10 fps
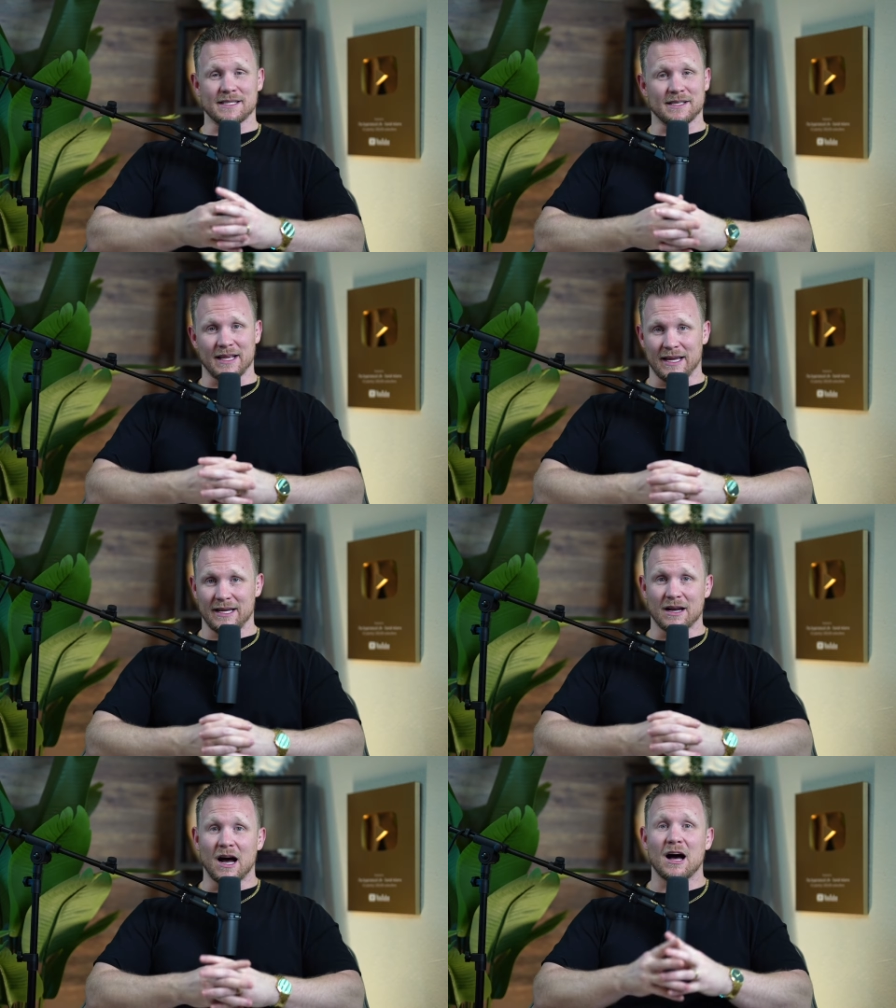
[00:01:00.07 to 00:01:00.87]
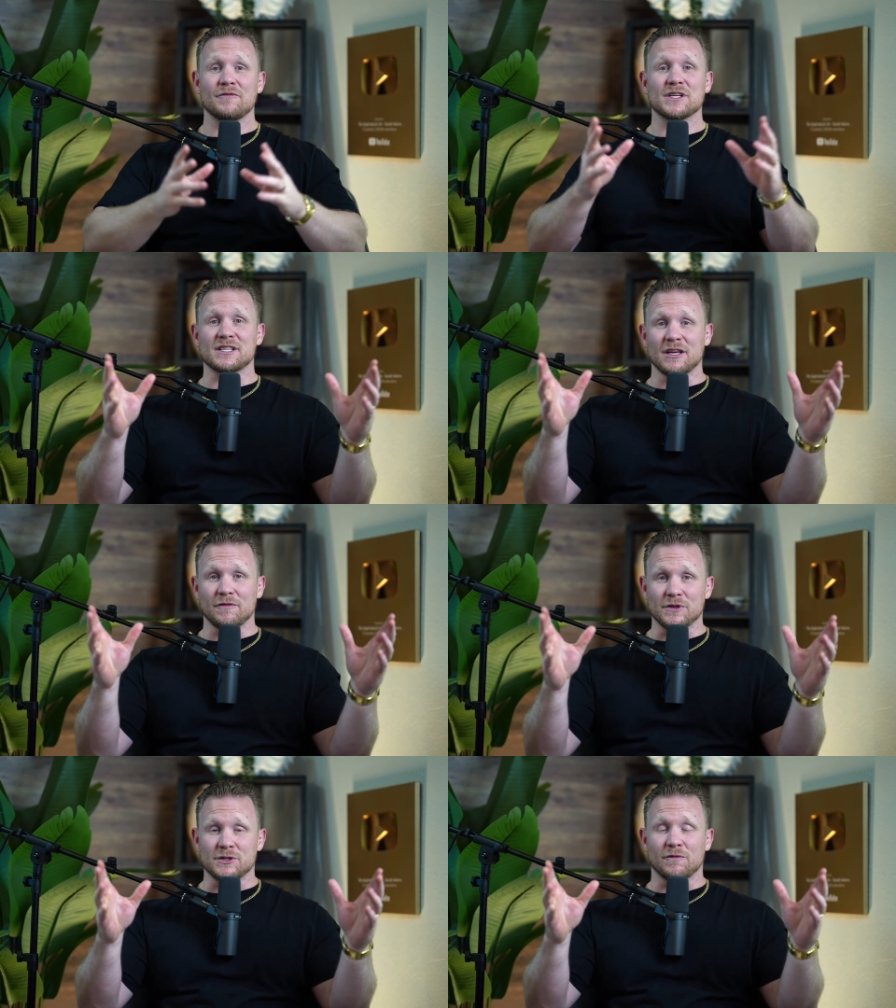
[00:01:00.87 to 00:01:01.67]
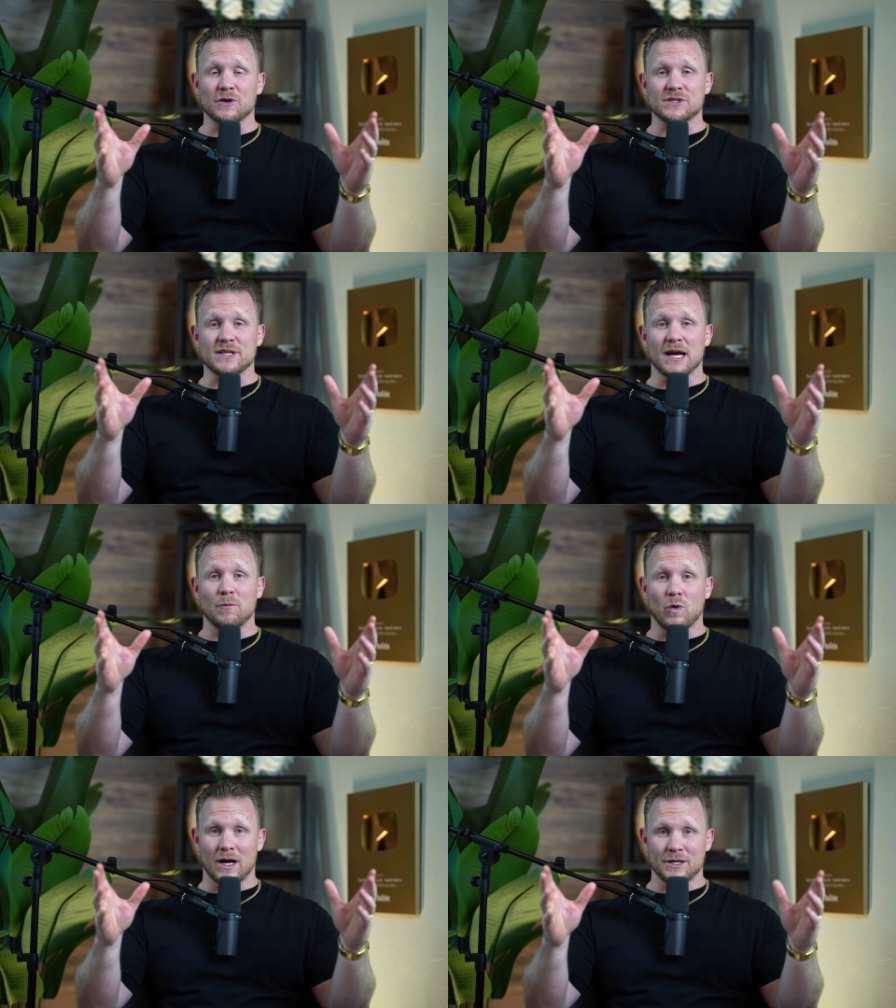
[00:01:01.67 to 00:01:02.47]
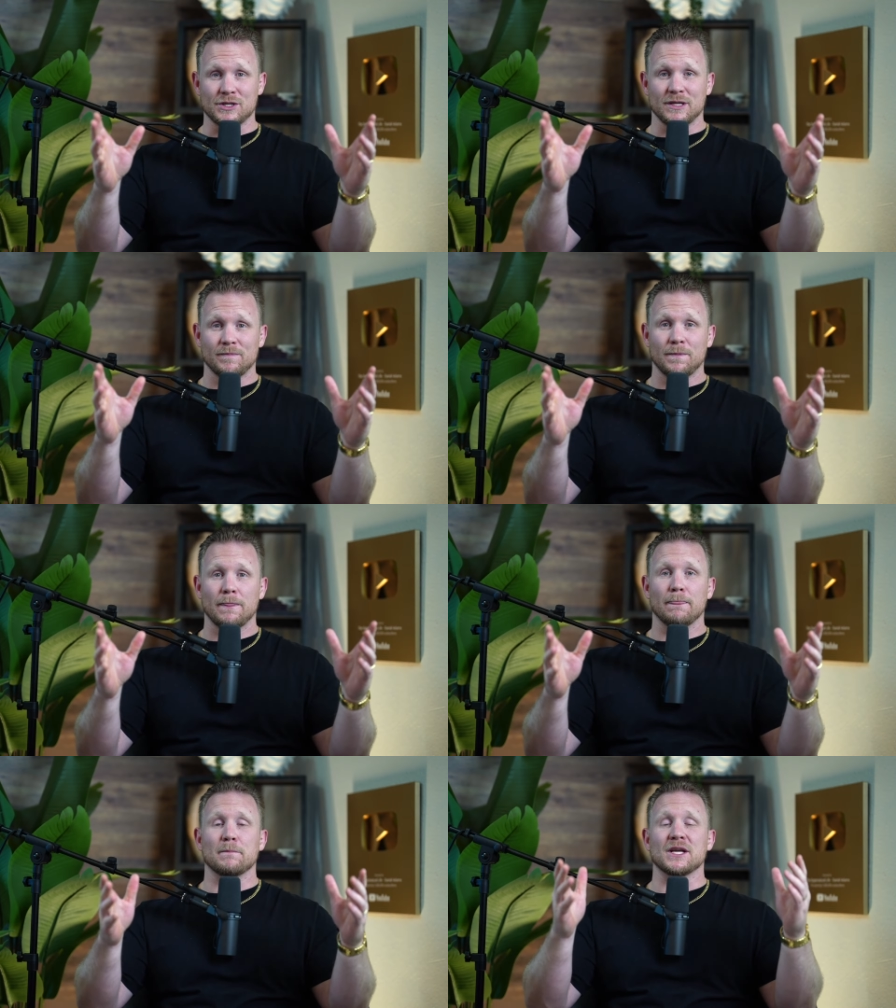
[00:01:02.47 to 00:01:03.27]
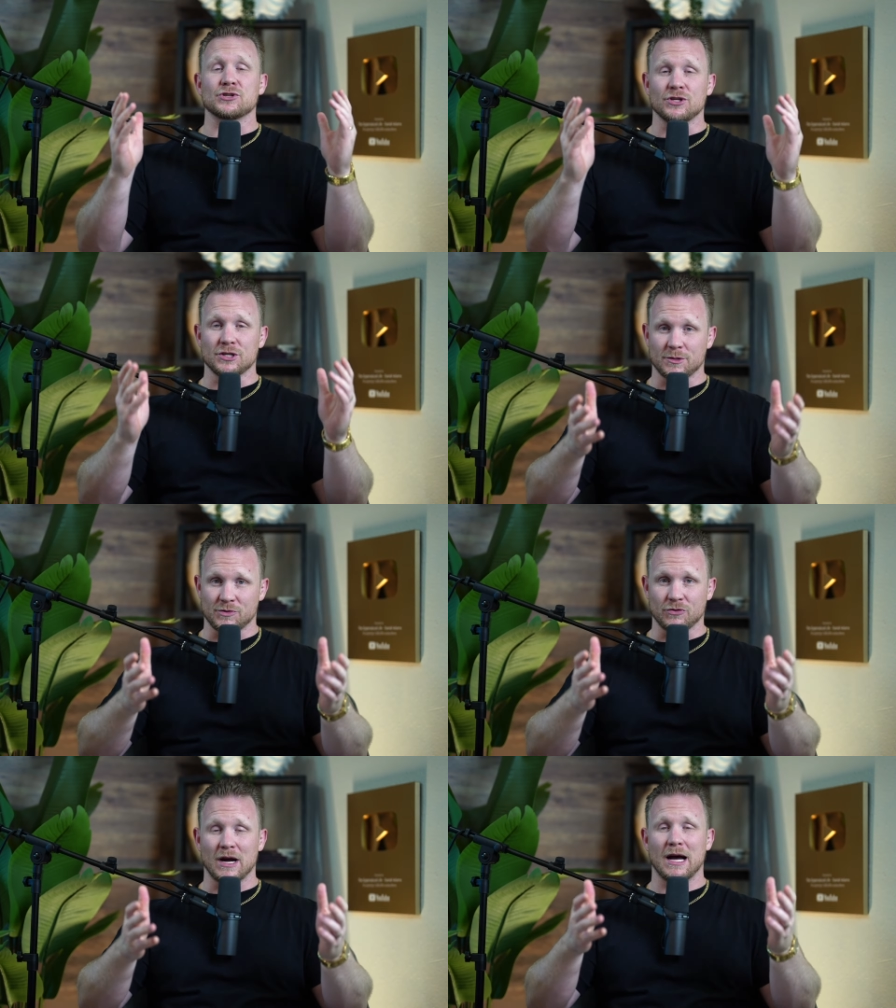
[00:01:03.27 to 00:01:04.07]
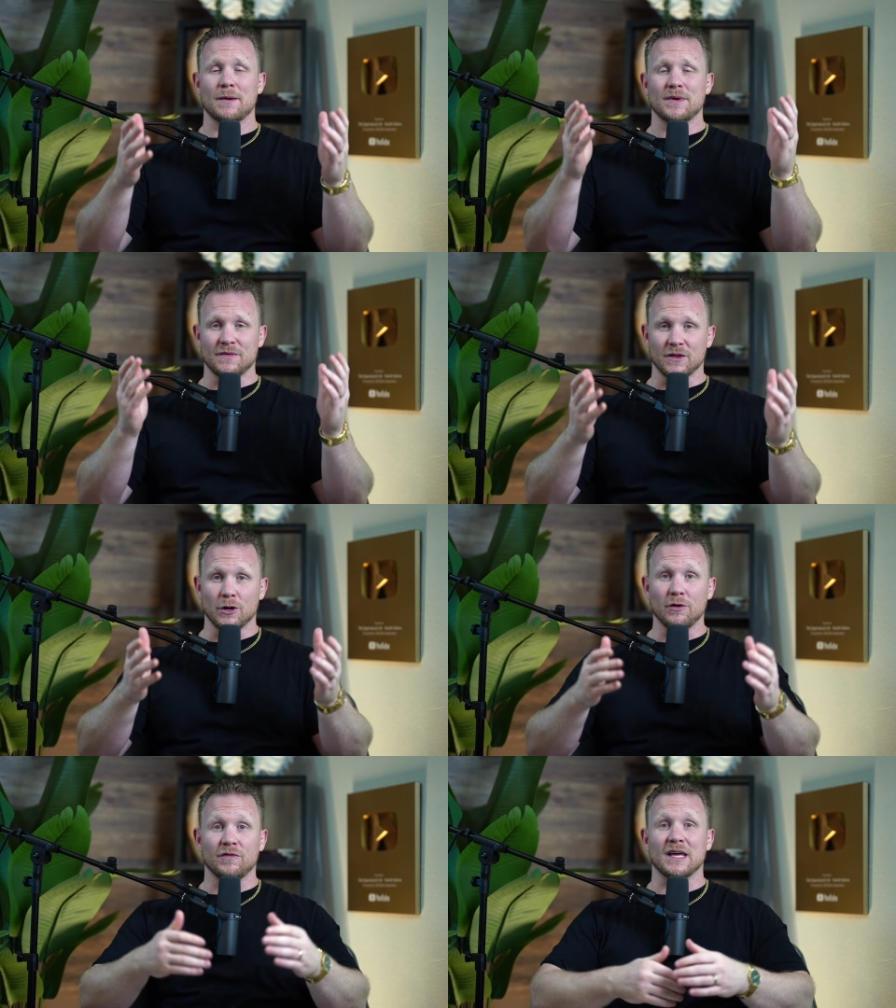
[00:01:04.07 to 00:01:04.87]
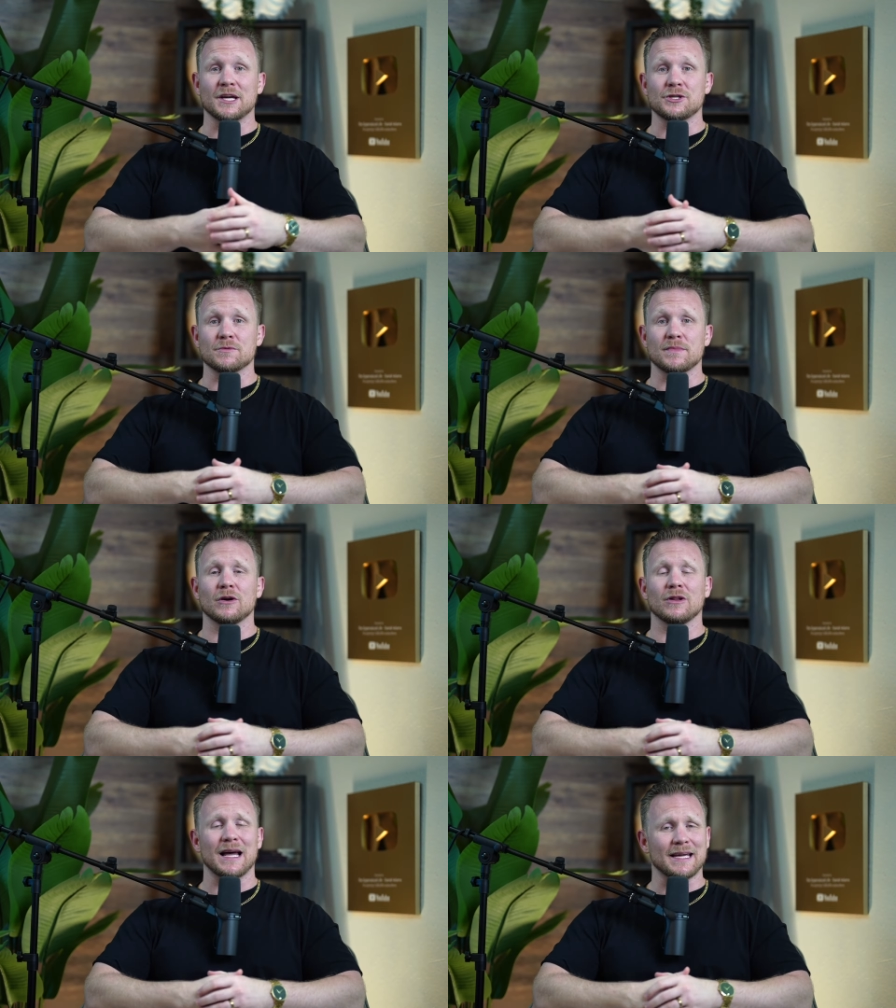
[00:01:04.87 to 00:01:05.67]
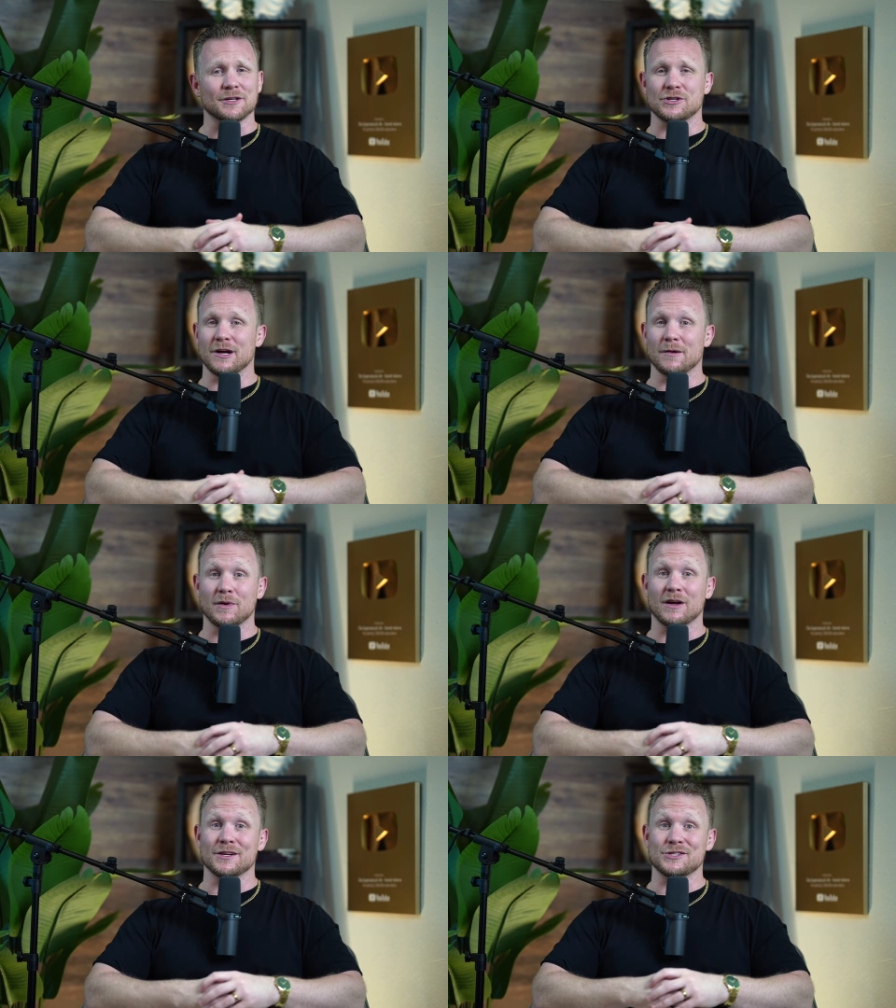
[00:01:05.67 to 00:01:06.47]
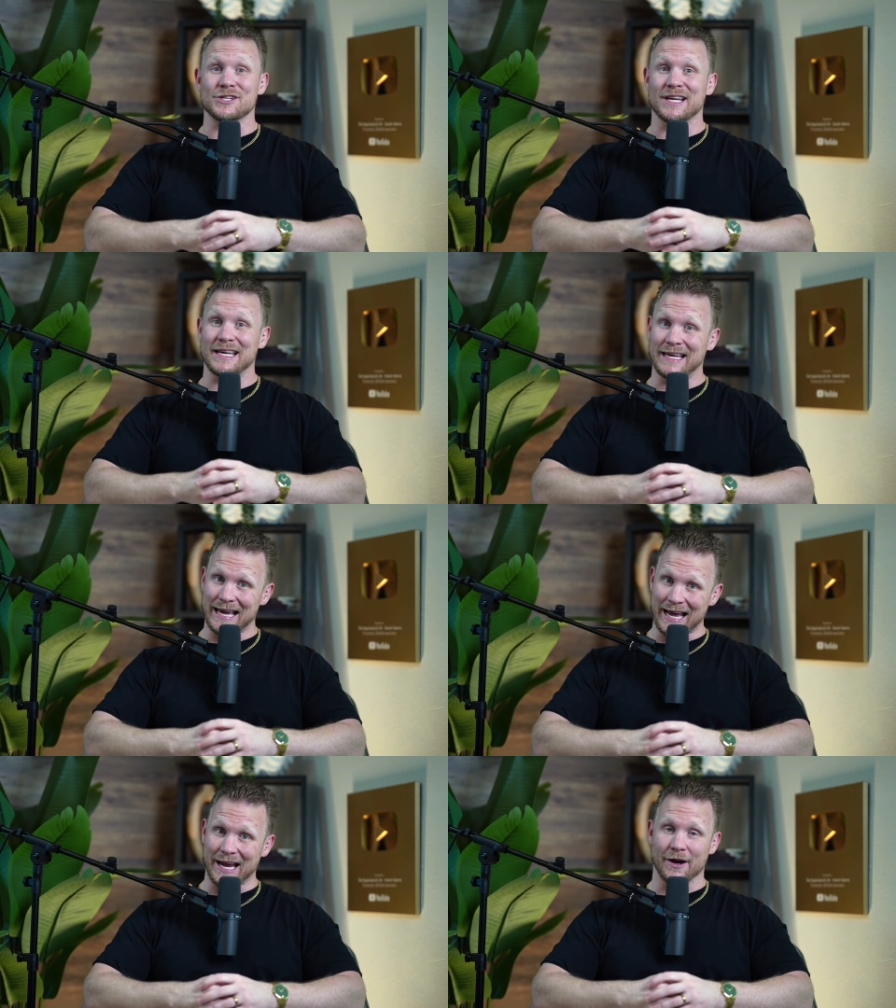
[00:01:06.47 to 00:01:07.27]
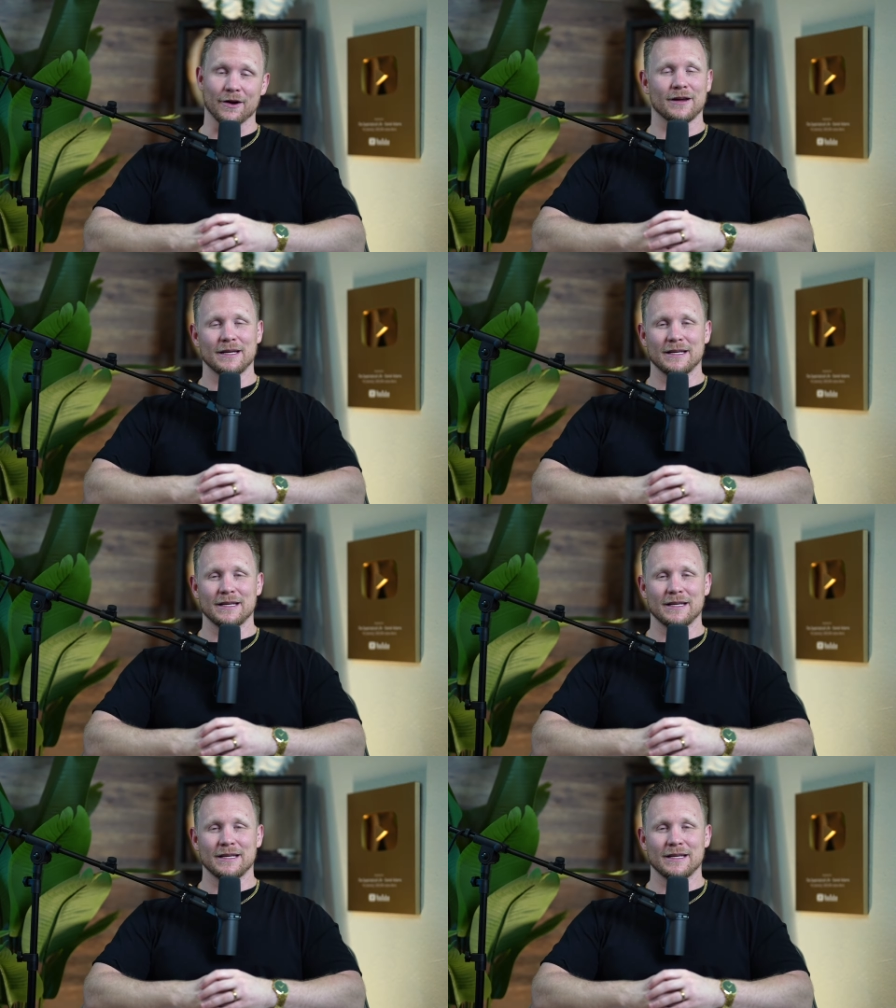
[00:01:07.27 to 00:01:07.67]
thing, obviously, if it's your first time watching, make sure you subscribe, hit the notification bell, like, and share because you care.